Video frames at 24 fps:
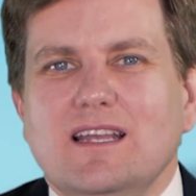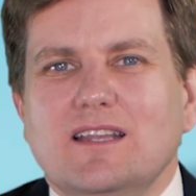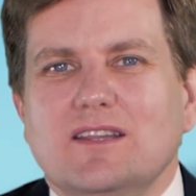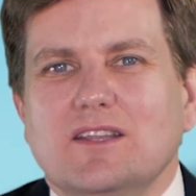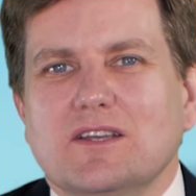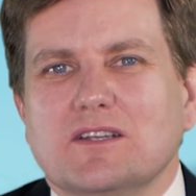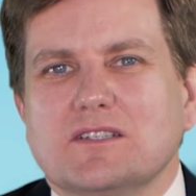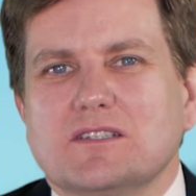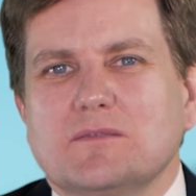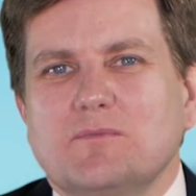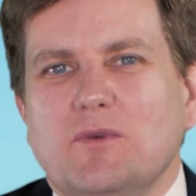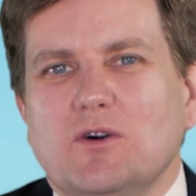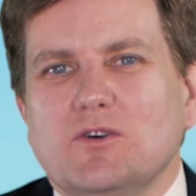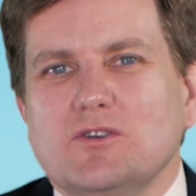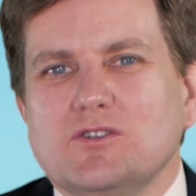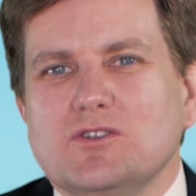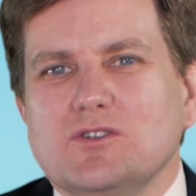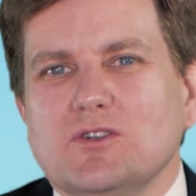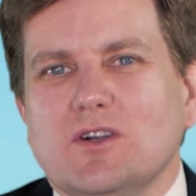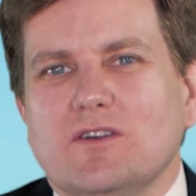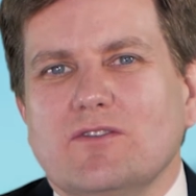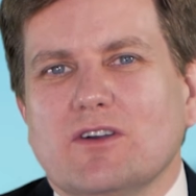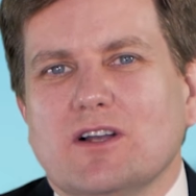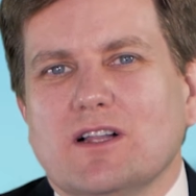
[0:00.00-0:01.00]
the
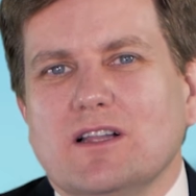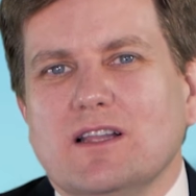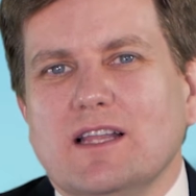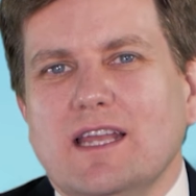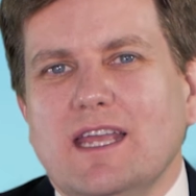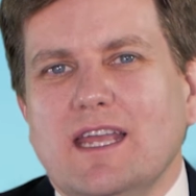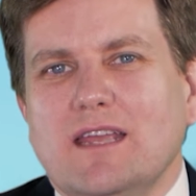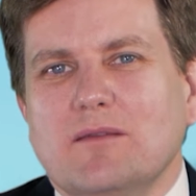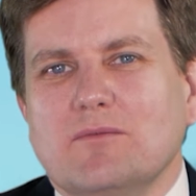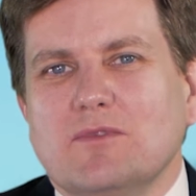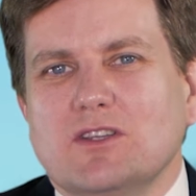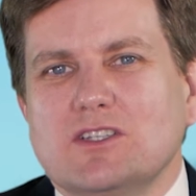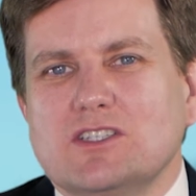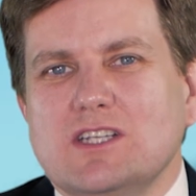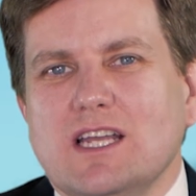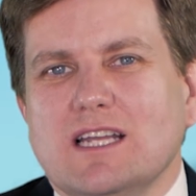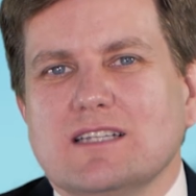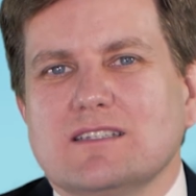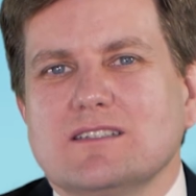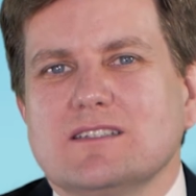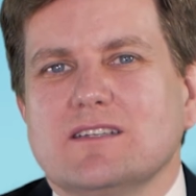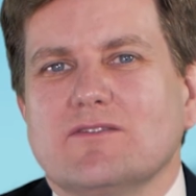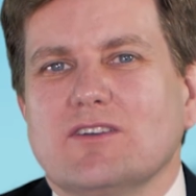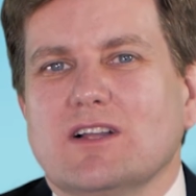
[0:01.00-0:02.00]
exposure of a claim, the
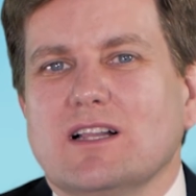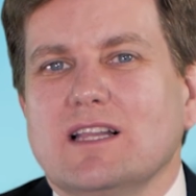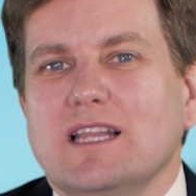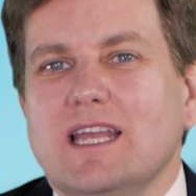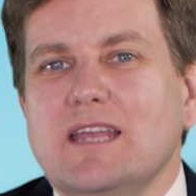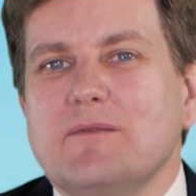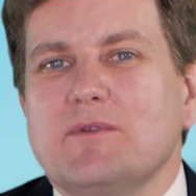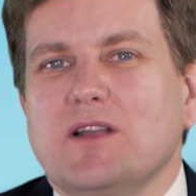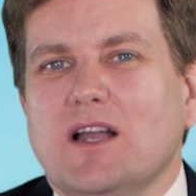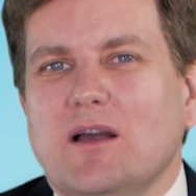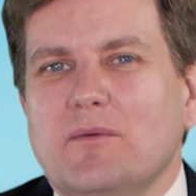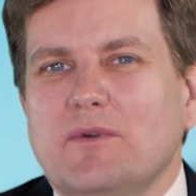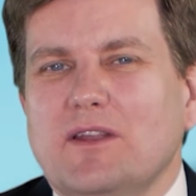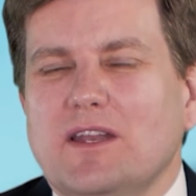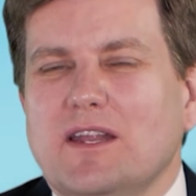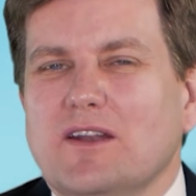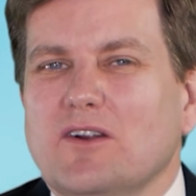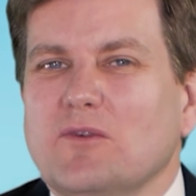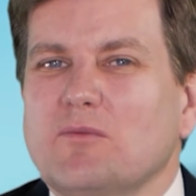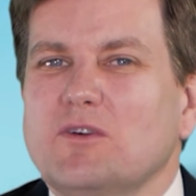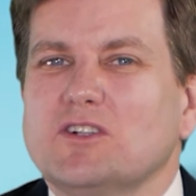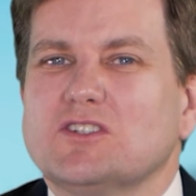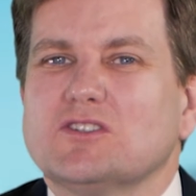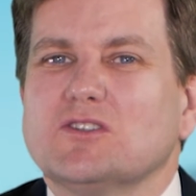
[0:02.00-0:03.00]
chances of a claim coming
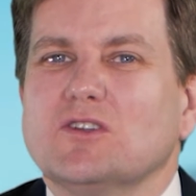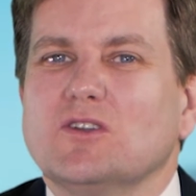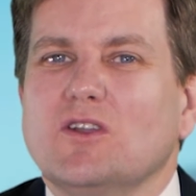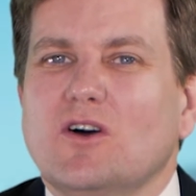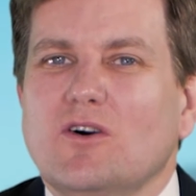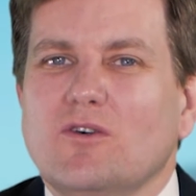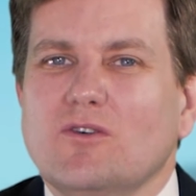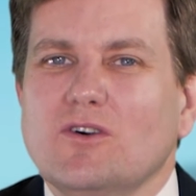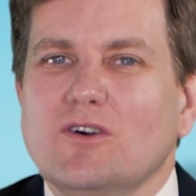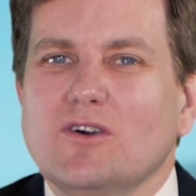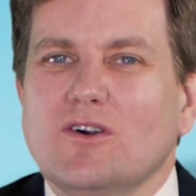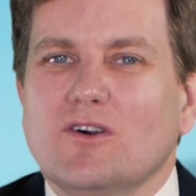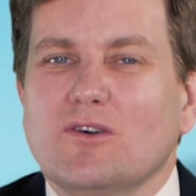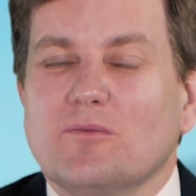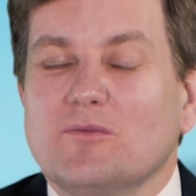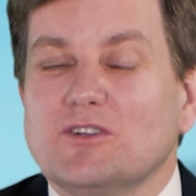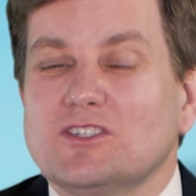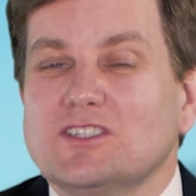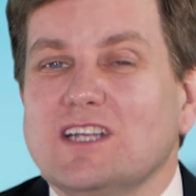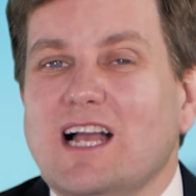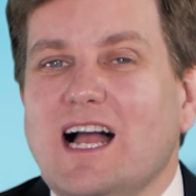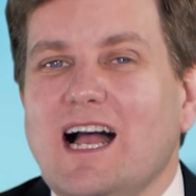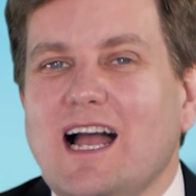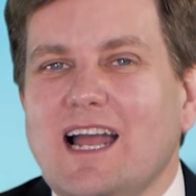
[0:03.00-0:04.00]
in are much lower or
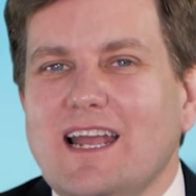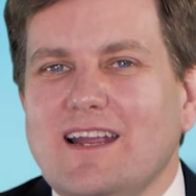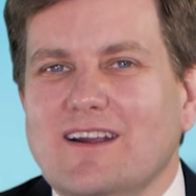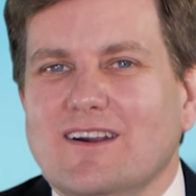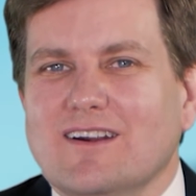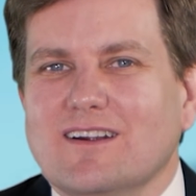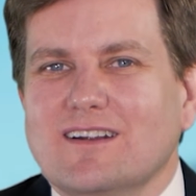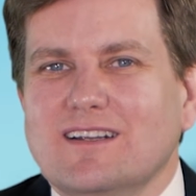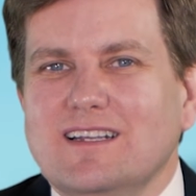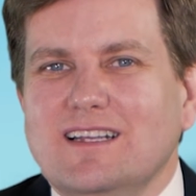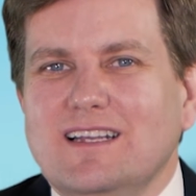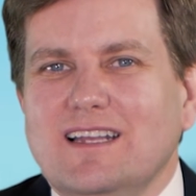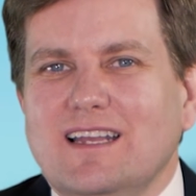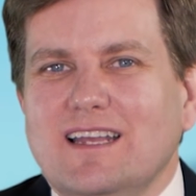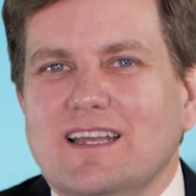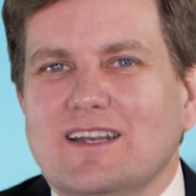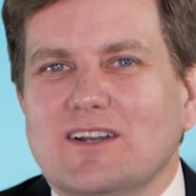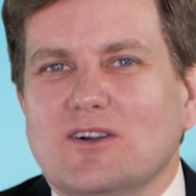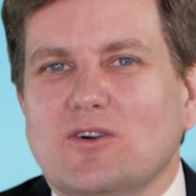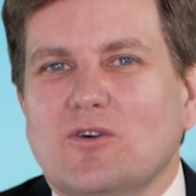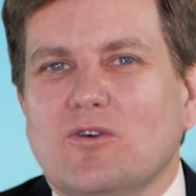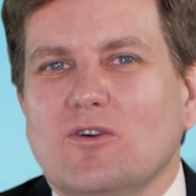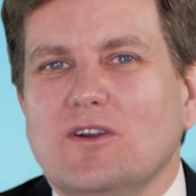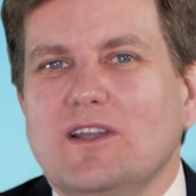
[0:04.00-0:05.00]
much higher.
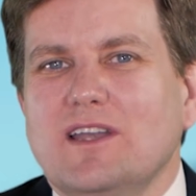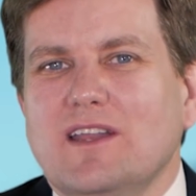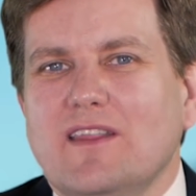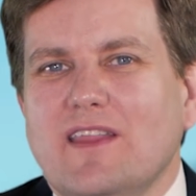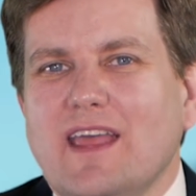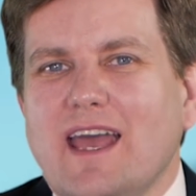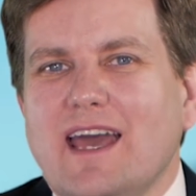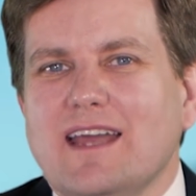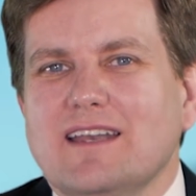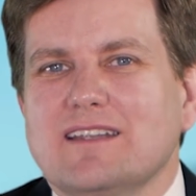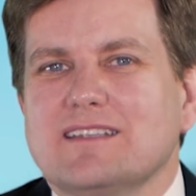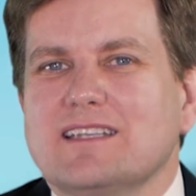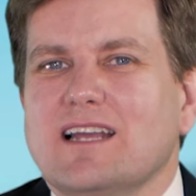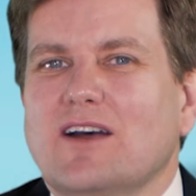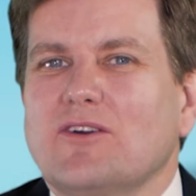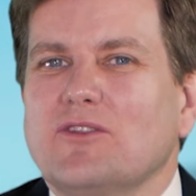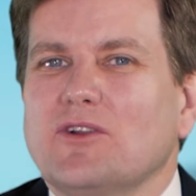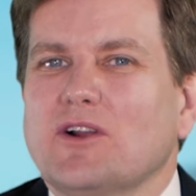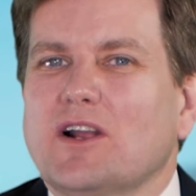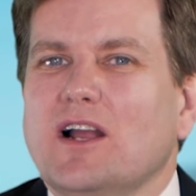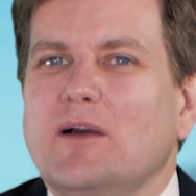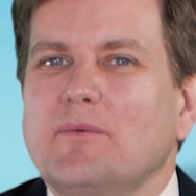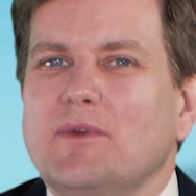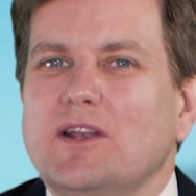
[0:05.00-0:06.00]
And according to that is how
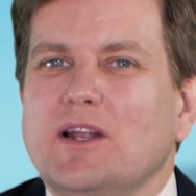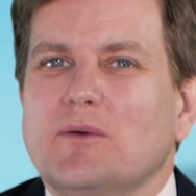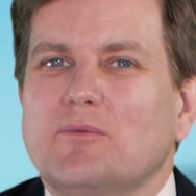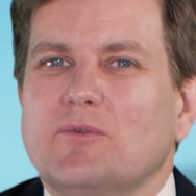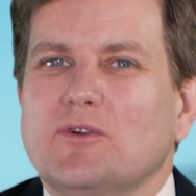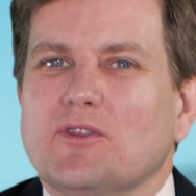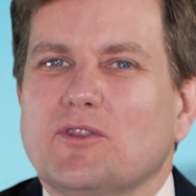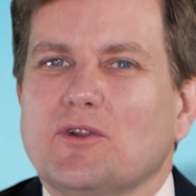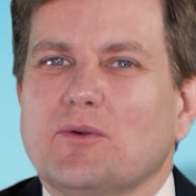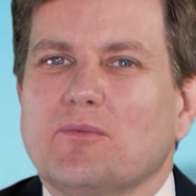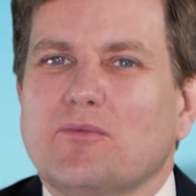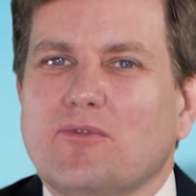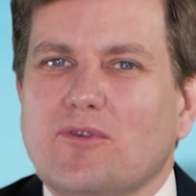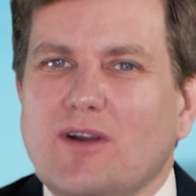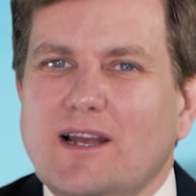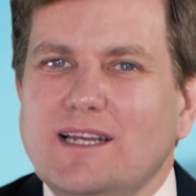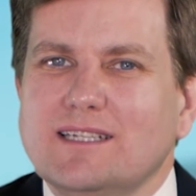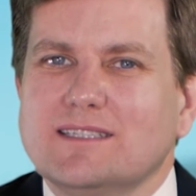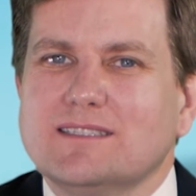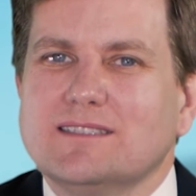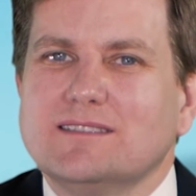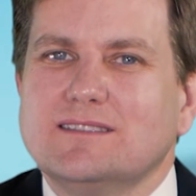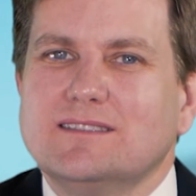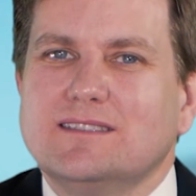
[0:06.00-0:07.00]
they're coming up with their
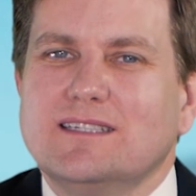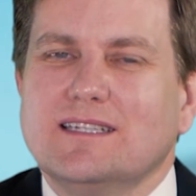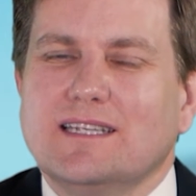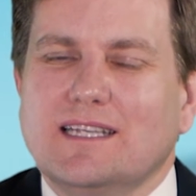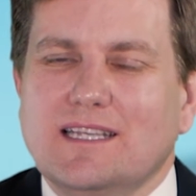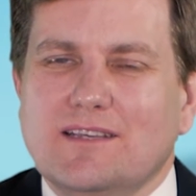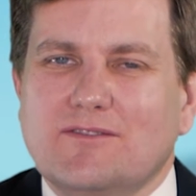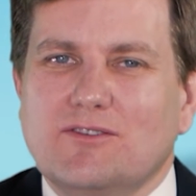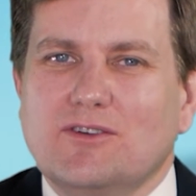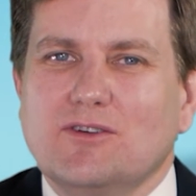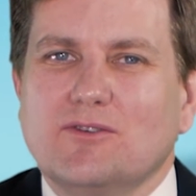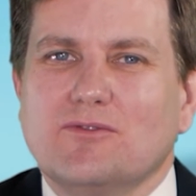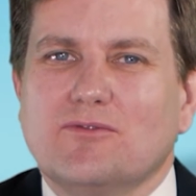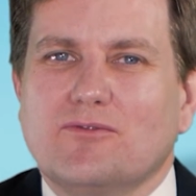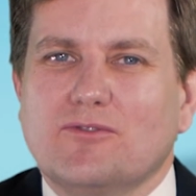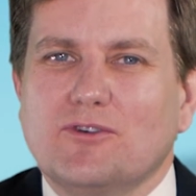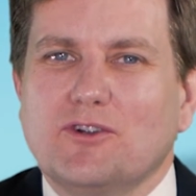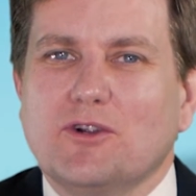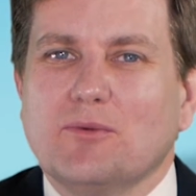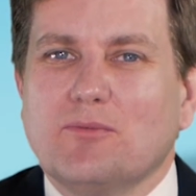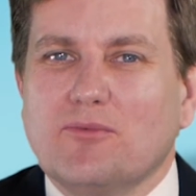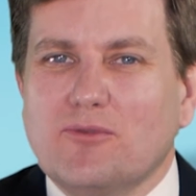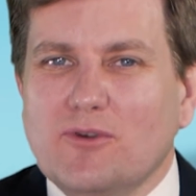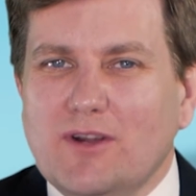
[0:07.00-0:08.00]
price to give you
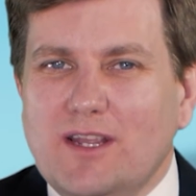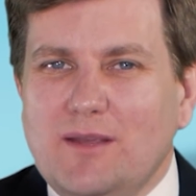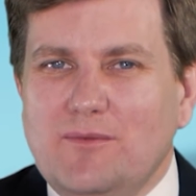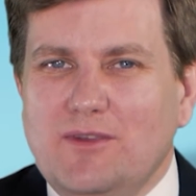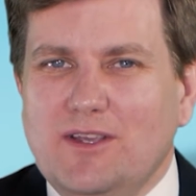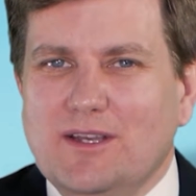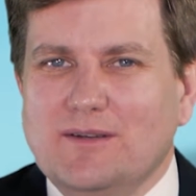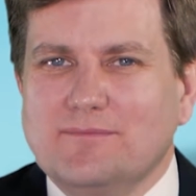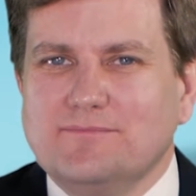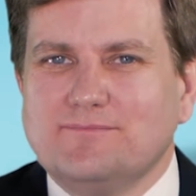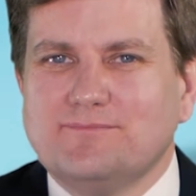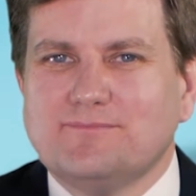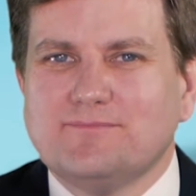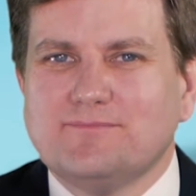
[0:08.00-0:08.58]
for your premium.